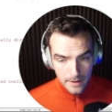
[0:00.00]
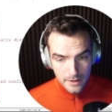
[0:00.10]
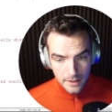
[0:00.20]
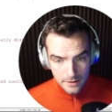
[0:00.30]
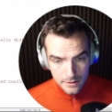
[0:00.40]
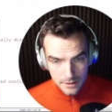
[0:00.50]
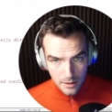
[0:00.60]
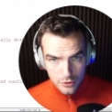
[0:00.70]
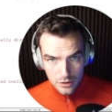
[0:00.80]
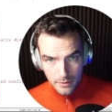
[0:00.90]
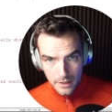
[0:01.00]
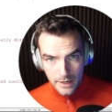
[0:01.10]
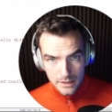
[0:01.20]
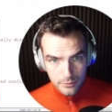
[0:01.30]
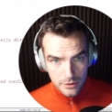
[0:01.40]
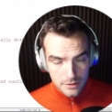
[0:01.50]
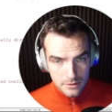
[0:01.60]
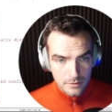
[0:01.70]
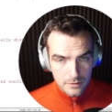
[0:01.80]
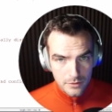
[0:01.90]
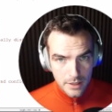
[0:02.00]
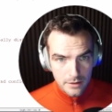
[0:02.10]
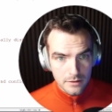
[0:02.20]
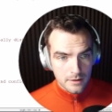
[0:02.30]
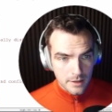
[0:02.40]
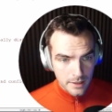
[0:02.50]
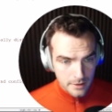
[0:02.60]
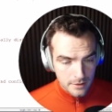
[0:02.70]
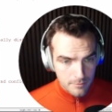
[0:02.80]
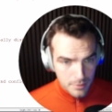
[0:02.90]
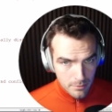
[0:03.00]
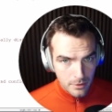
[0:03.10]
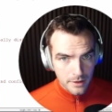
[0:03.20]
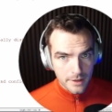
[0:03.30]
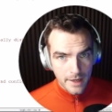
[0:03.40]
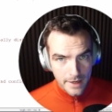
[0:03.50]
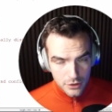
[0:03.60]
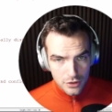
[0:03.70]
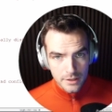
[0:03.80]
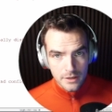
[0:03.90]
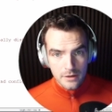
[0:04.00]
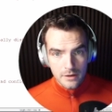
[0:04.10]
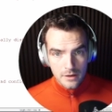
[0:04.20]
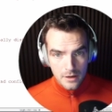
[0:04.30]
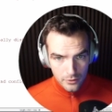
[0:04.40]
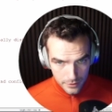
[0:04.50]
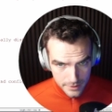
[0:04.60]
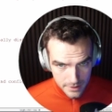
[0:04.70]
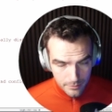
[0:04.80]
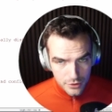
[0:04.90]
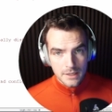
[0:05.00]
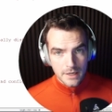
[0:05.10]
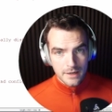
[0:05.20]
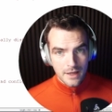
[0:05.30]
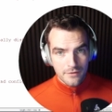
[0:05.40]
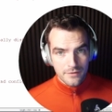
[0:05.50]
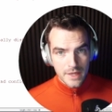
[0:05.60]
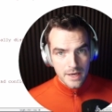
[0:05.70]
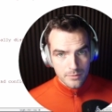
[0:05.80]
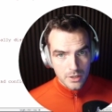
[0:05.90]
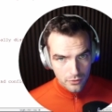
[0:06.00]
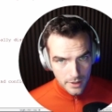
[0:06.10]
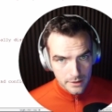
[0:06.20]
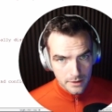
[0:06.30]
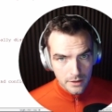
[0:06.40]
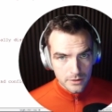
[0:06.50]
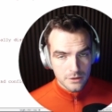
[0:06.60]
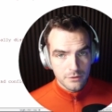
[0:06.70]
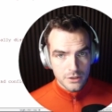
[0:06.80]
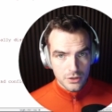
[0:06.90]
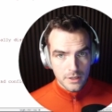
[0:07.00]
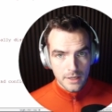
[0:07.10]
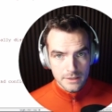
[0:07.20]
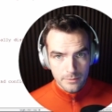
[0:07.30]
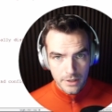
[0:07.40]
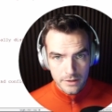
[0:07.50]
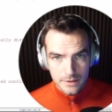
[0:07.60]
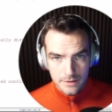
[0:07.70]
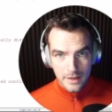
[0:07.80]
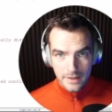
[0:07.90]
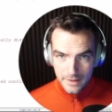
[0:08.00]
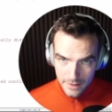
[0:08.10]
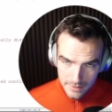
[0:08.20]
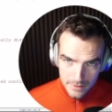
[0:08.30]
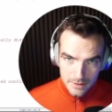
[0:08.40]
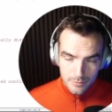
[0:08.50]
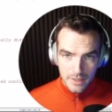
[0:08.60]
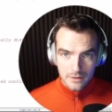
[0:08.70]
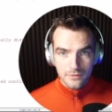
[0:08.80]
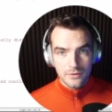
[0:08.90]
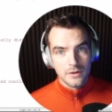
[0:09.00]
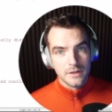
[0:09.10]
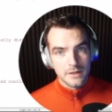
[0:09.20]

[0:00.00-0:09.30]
getting the subject matter experts together, getting the people that actually know the subject and have them create those question and answer pairs. And yes, this is painful.